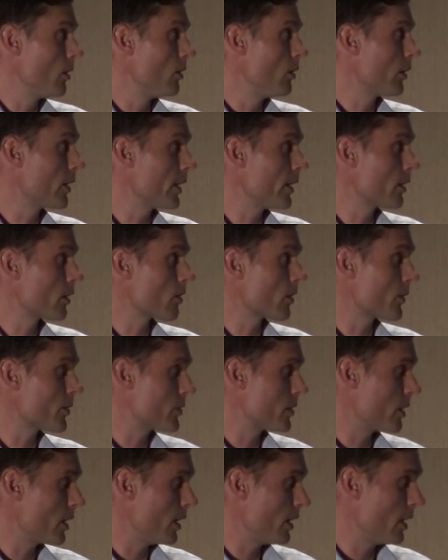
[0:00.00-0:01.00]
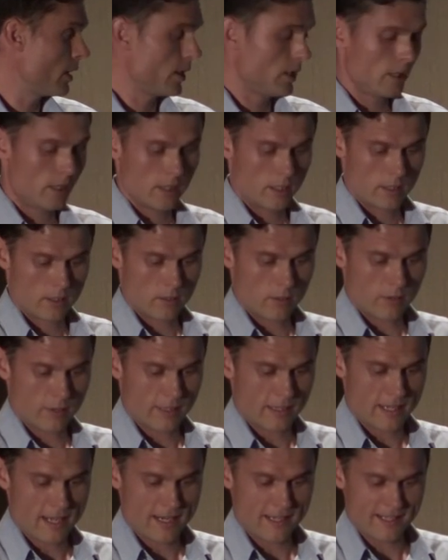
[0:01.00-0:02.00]
Looking across the North
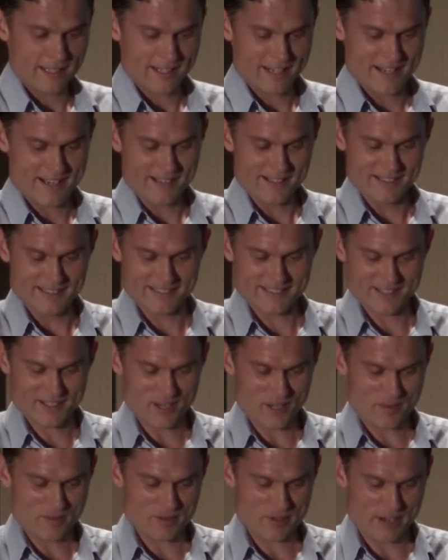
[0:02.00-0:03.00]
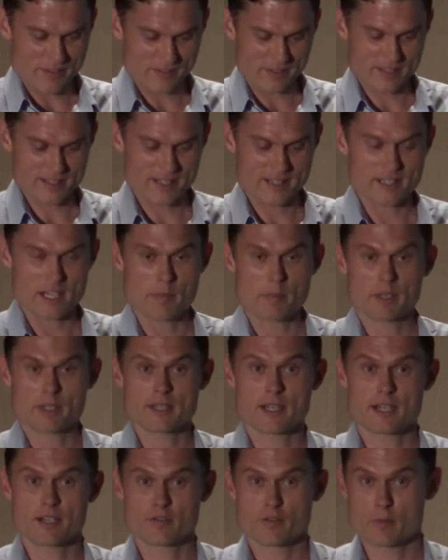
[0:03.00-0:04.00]
Atlantic now, the column graph contains EPIC
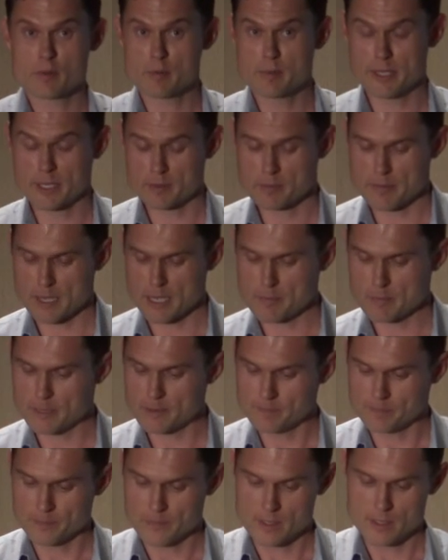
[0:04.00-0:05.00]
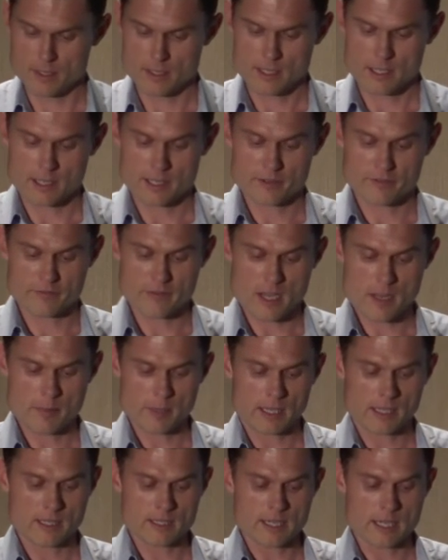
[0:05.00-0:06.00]
data from a Bingham paper. Uh, fiber
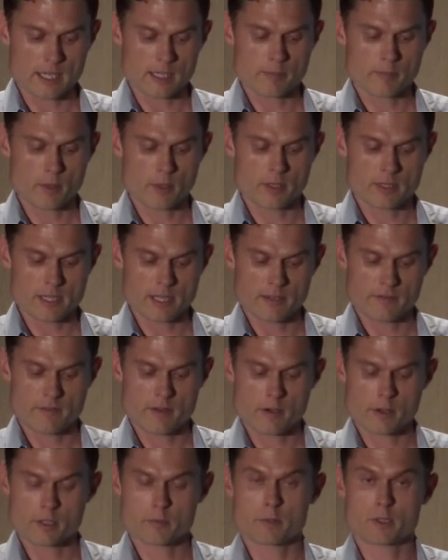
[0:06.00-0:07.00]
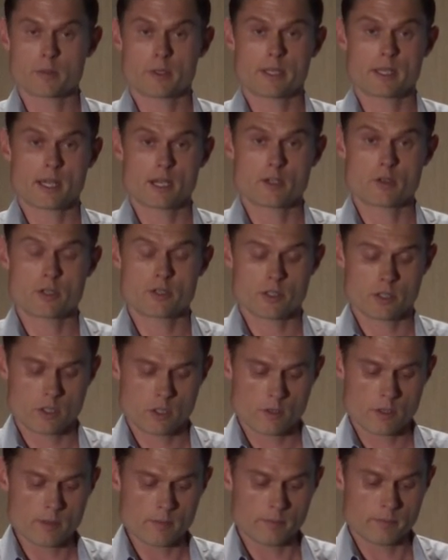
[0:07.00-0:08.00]
intake per day varies between countries in
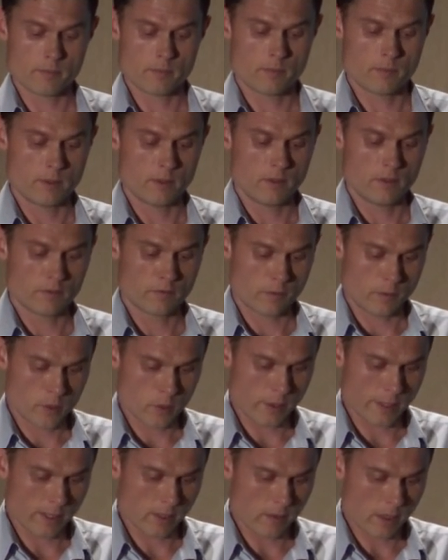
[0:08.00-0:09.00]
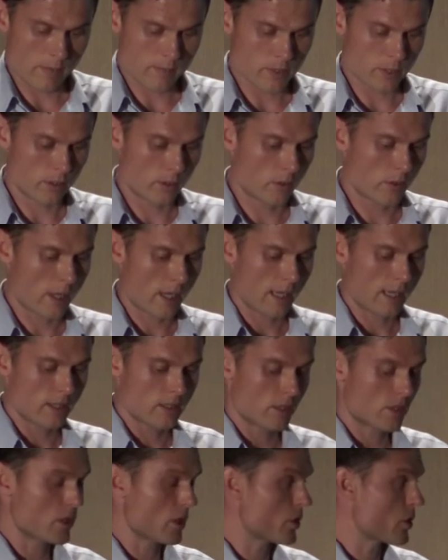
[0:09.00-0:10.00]
Europe, from 20 grams in the UK
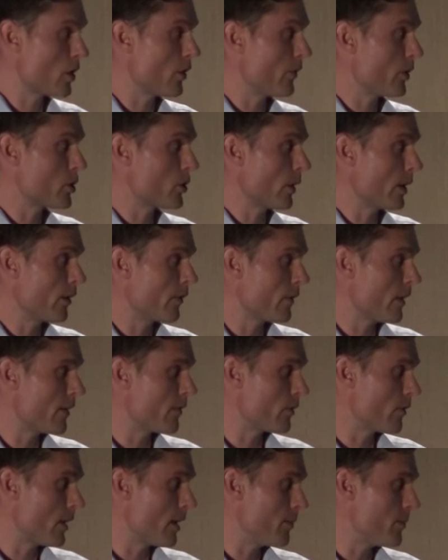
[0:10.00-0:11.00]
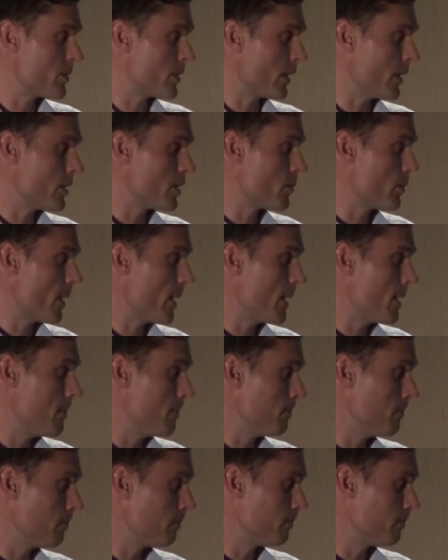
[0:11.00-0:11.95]
to just over 25 grams in Spain.